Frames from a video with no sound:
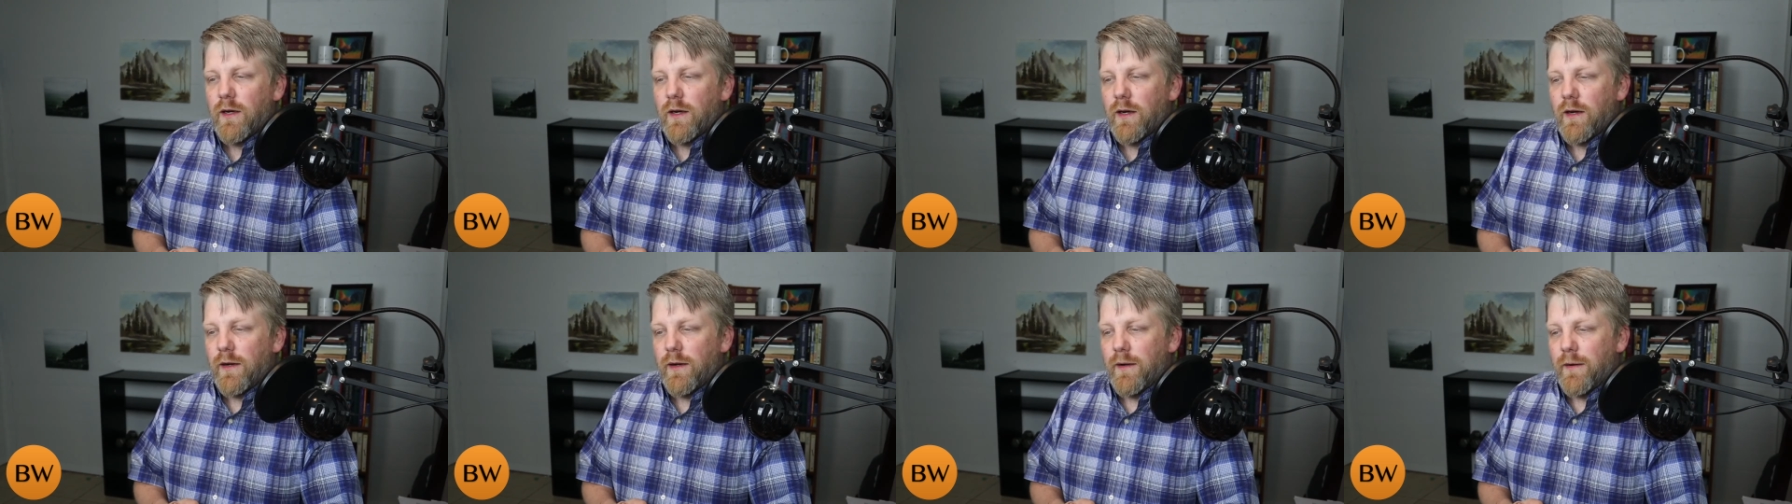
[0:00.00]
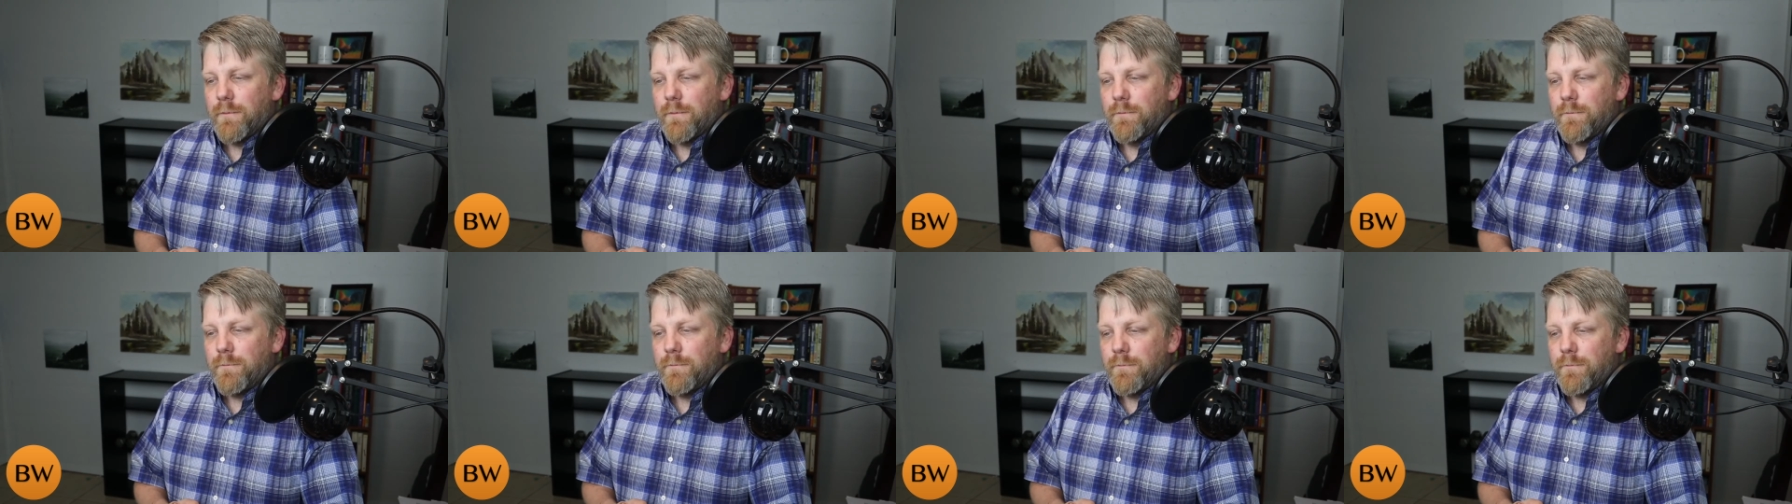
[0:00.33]

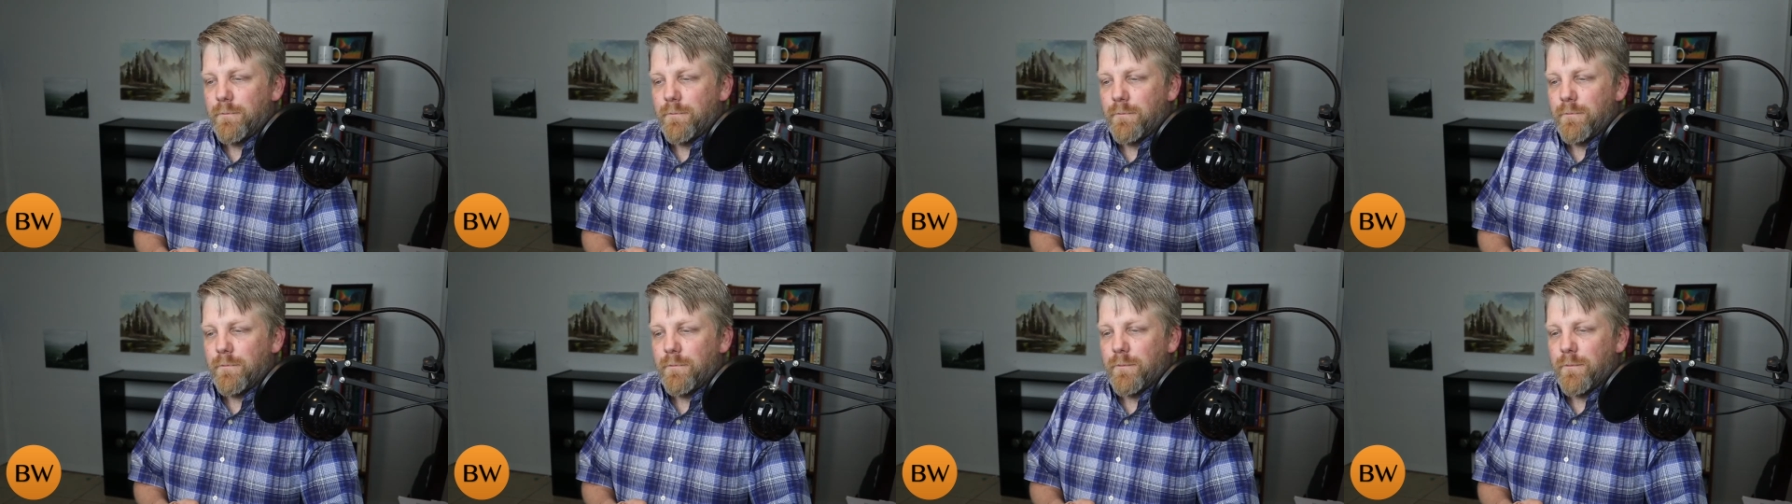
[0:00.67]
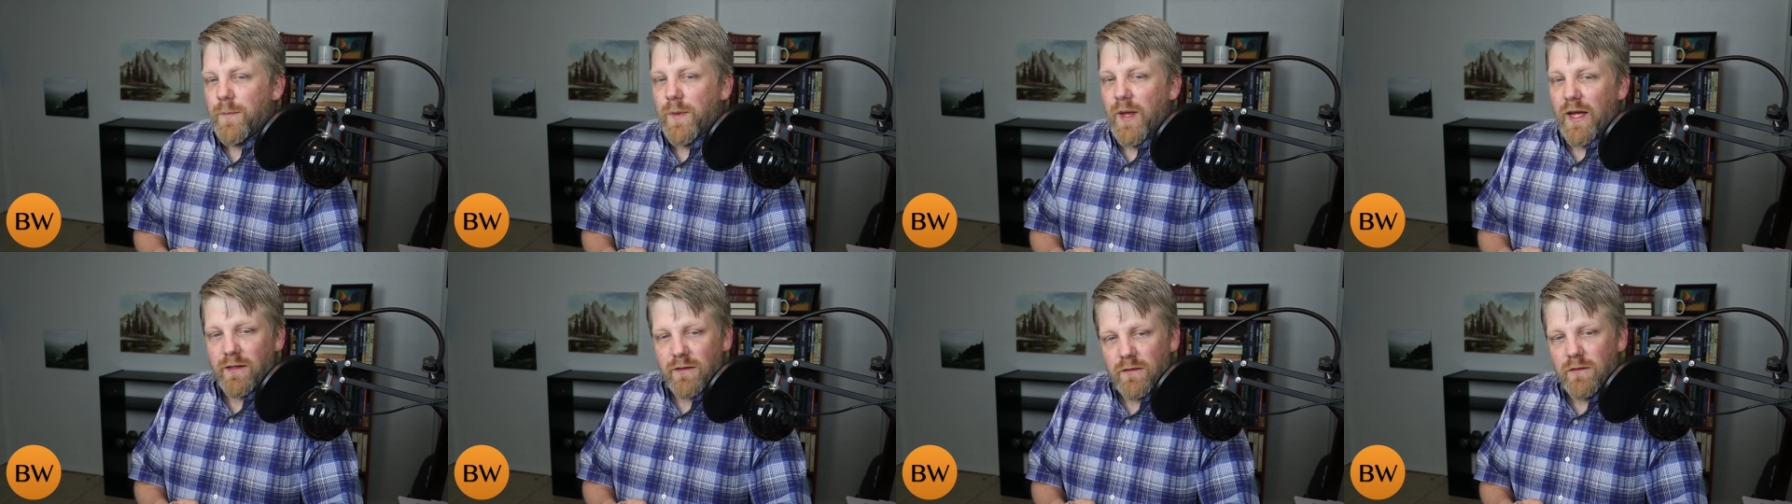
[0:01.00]
Um,
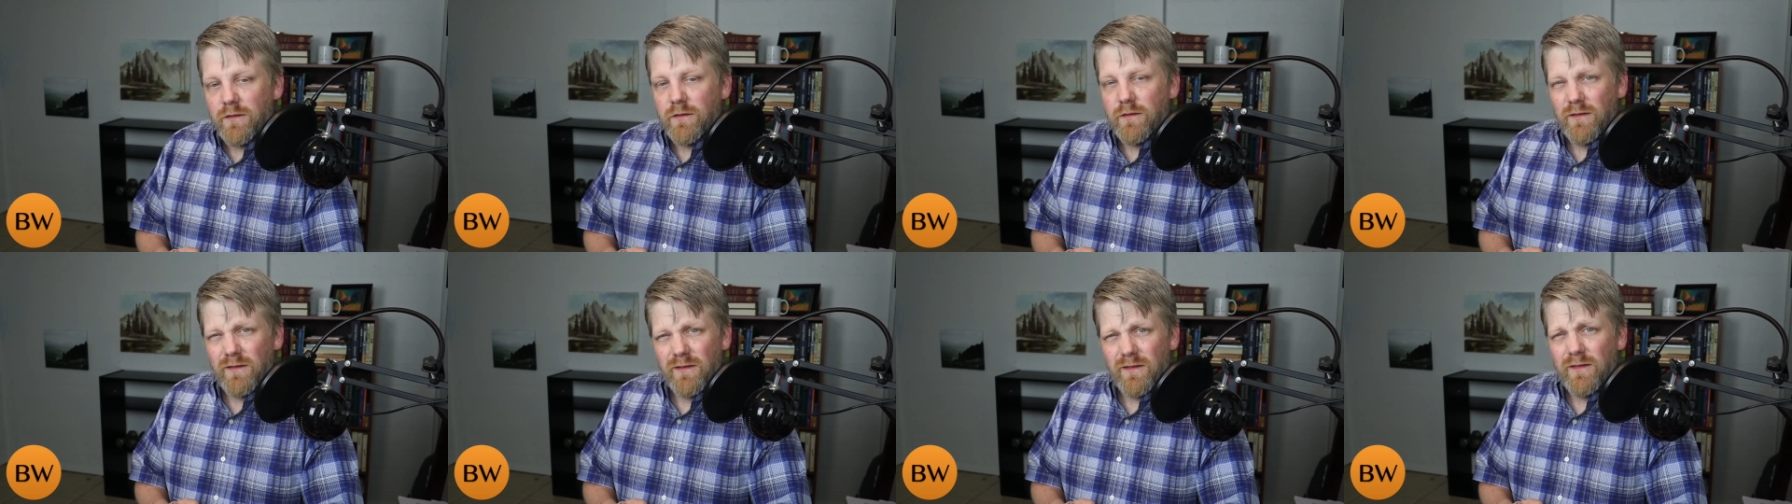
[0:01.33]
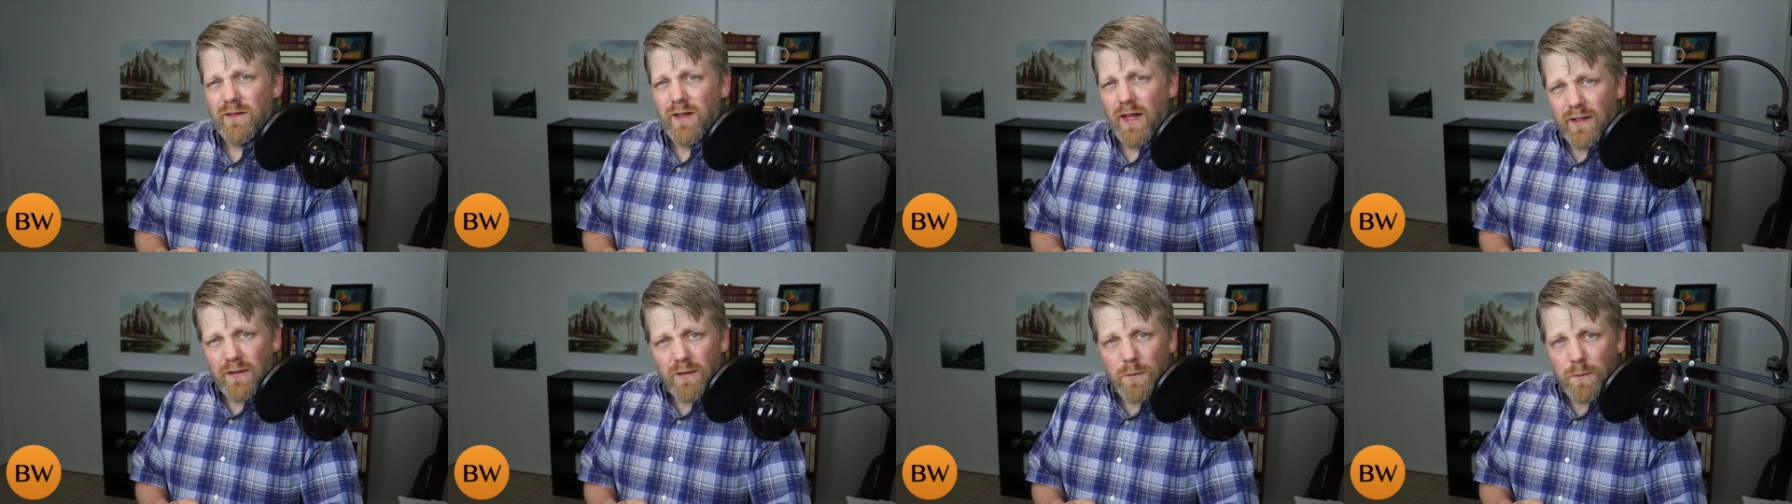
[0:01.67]
that's
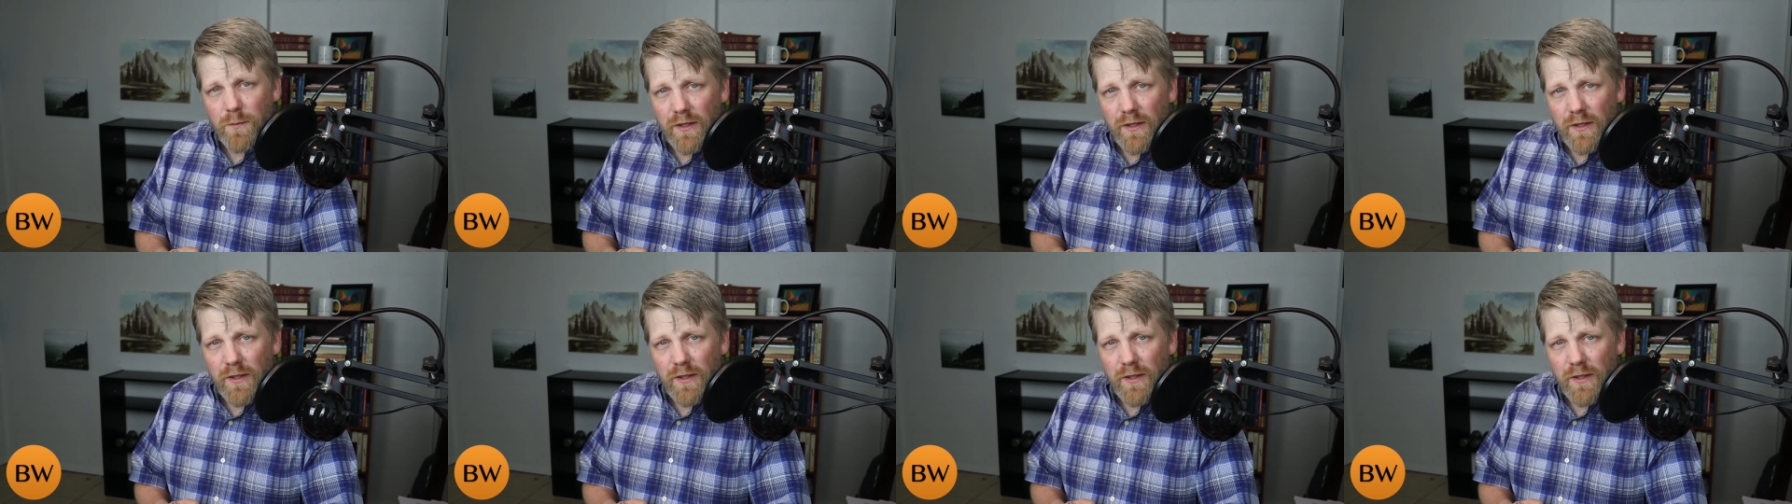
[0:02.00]
that's a